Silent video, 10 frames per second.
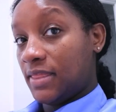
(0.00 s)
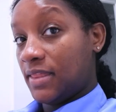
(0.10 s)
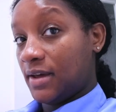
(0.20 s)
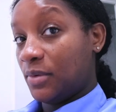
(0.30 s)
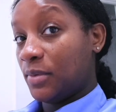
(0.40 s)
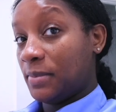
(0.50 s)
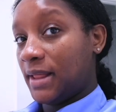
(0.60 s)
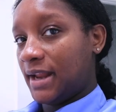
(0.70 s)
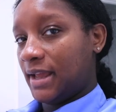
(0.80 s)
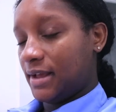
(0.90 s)
that we're
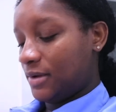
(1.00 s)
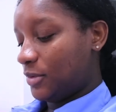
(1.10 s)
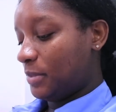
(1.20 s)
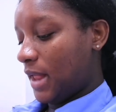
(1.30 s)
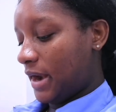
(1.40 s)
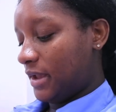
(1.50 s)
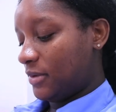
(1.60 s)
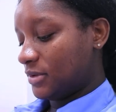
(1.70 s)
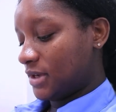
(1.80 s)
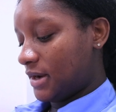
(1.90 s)
planning, we're plotting,
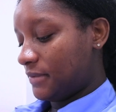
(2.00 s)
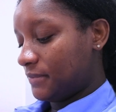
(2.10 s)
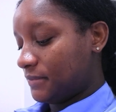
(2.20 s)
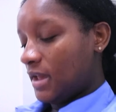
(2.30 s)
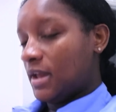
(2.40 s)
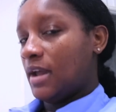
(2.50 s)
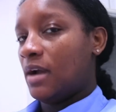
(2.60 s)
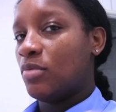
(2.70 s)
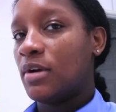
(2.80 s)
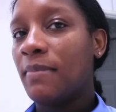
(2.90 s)
hold on. I
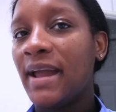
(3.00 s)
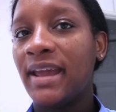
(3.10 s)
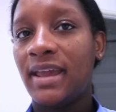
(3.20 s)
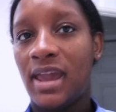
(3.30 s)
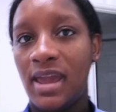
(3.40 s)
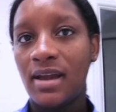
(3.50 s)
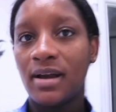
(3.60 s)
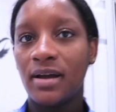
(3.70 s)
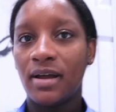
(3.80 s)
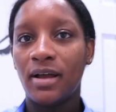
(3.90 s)
want to buy a cake,
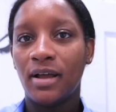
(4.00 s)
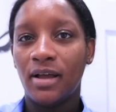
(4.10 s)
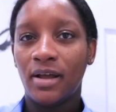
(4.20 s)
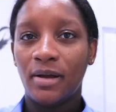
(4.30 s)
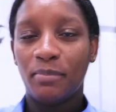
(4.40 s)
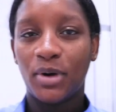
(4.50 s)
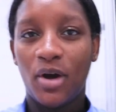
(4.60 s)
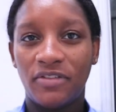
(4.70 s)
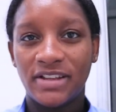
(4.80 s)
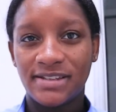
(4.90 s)
but
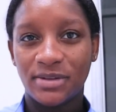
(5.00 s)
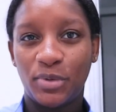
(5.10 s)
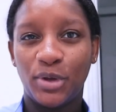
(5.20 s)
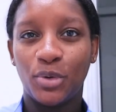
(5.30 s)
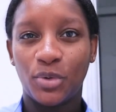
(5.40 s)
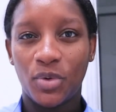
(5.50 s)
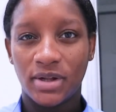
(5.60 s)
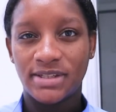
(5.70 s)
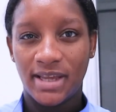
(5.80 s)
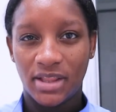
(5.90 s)
obviously we go to
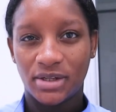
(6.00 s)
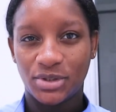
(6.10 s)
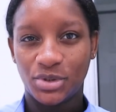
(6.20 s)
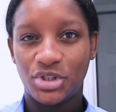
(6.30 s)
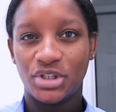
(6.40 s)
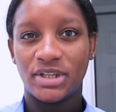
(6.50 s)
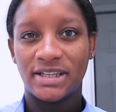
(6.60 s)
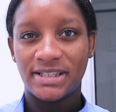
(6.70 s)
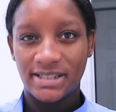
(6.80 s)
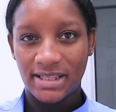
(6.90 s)
work together, so she's going
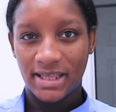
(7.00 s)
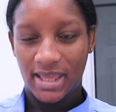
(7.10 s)
to see the